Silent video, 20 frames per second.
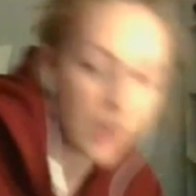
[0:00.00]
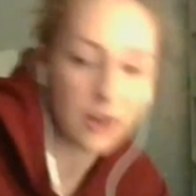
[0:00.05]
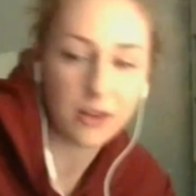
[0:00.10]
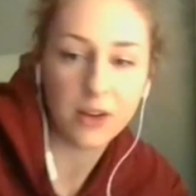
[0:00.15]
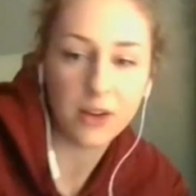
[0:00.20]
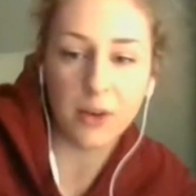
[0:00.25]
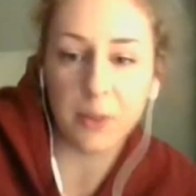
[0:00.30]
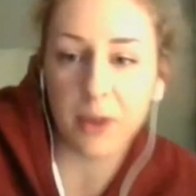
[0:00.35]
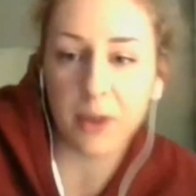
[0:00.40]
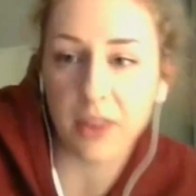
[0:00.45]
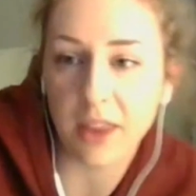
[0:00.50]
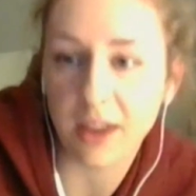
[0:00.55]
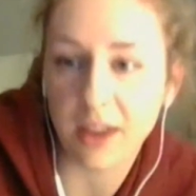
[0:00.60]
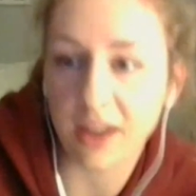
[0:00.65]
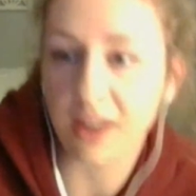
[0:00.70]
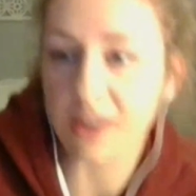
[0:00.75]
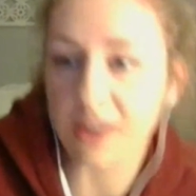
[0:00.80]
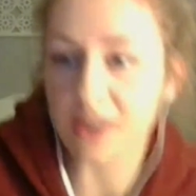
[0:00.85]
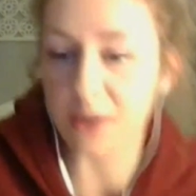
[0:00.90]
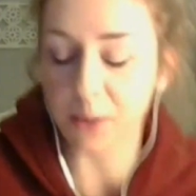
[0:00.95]
don't know where that
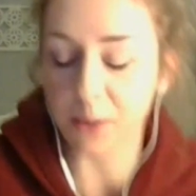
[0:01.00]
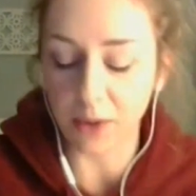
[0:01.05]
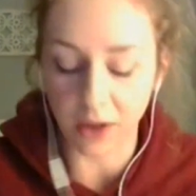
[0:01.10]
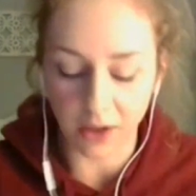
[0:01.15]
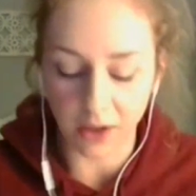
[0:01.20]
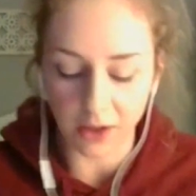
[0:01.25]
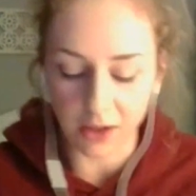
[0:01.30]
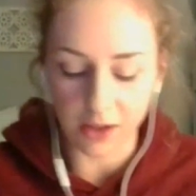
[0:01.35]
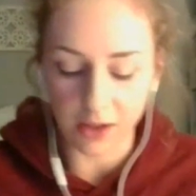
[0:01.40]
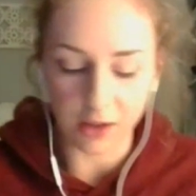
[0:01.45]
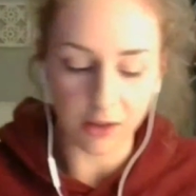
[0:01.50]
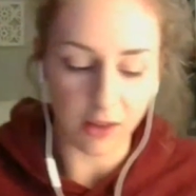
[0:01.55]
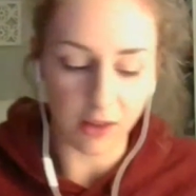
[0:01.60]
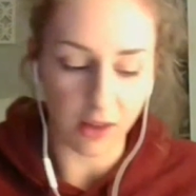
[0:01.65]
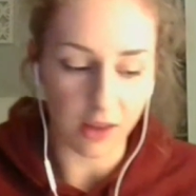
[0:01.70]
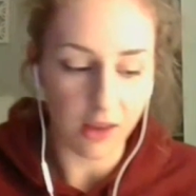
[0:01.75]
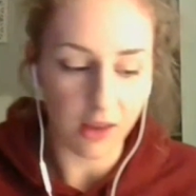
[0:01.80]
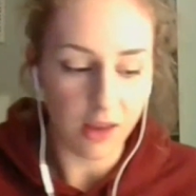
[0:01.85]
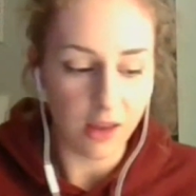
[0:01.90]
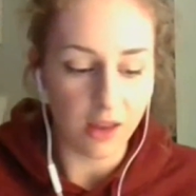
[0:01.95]
is, so we're not gonna do
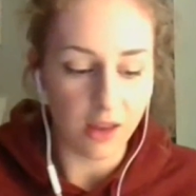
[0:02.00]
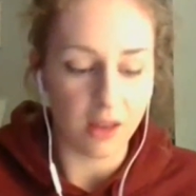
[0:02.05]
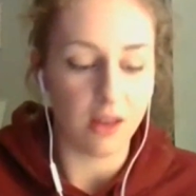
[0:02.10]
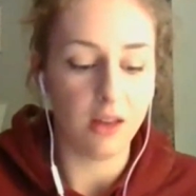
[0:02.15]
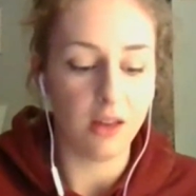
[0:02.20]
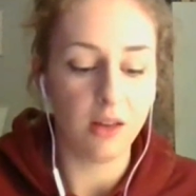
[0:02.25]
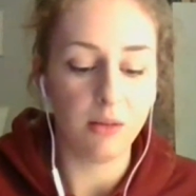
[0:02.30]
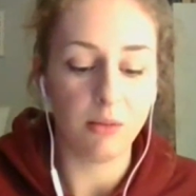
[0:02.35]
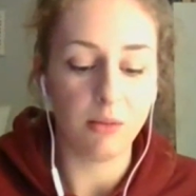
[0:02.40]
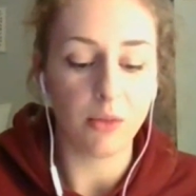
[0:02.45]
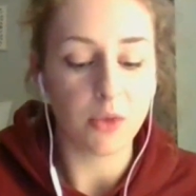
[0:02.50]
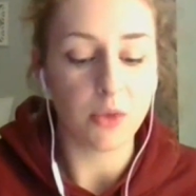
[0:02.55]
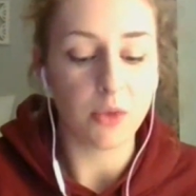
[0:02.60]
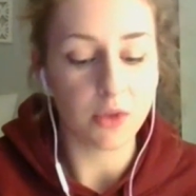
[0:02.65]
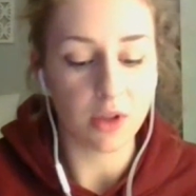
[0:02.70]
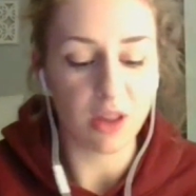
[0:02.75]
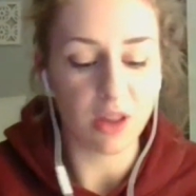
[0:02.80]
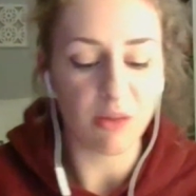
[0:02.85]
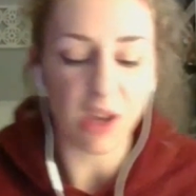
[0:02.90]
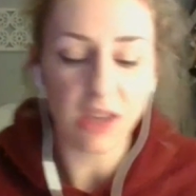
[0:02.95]
that.
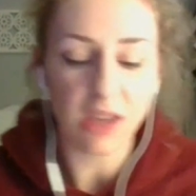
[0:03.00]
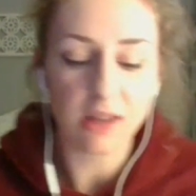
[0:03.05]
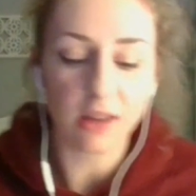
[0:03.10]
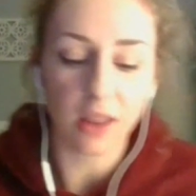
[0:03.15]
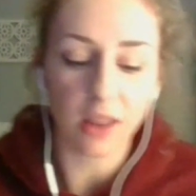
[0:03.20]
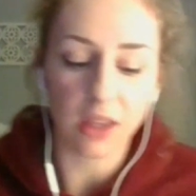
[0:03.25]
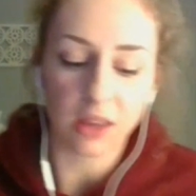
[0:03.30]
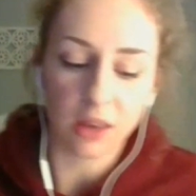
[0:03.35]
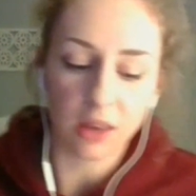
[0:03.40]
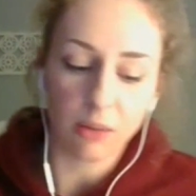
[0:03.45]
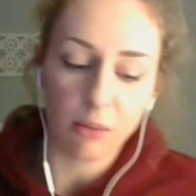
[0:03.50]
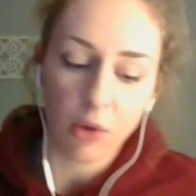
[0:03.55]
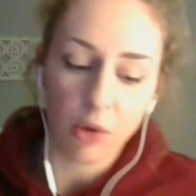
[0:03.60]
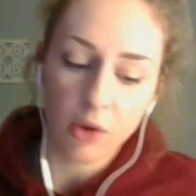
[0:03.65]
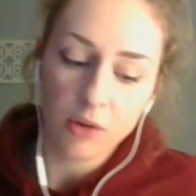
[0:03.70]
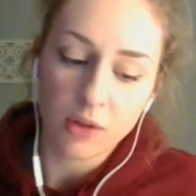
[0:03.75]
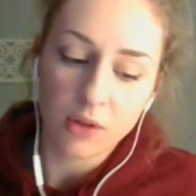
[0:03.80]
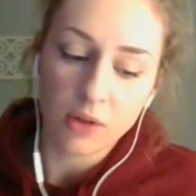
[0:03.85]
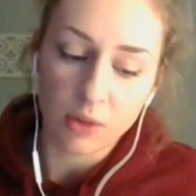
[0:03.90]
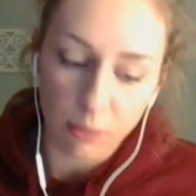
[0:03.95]
So the
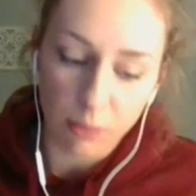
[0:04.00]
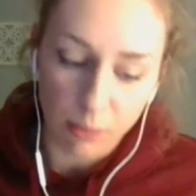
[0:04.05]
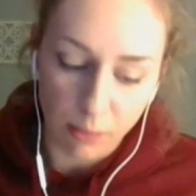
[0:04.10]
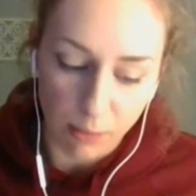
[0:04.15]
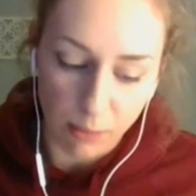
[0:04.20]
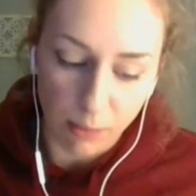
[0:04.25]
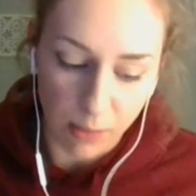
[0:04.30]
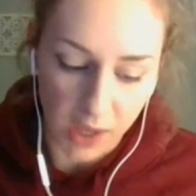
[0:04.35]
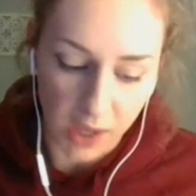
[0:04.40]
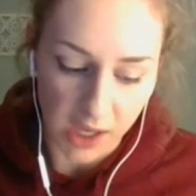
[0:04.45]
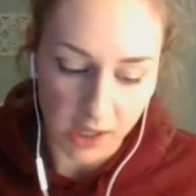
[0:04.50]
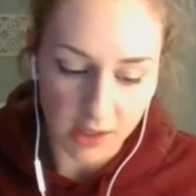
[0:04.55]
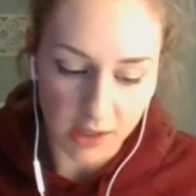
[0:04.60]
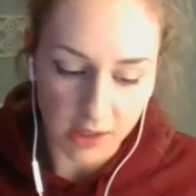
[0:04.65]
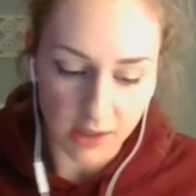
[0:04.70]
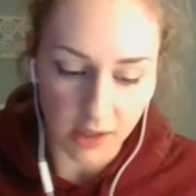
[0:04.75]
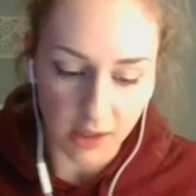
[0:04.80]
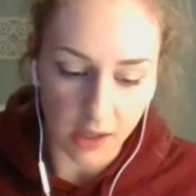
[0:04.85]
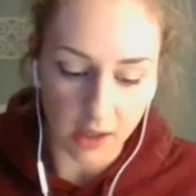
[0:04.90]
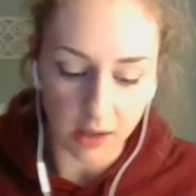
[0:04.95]
most
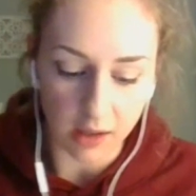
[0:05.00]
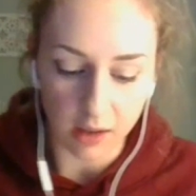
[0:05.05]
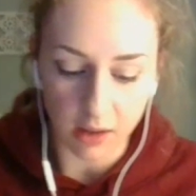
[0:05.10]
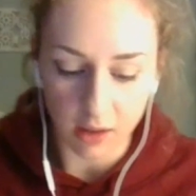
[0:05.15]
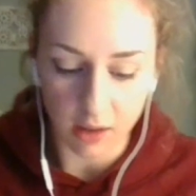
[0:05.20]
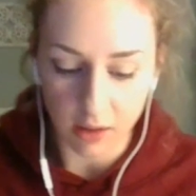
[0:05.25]
basic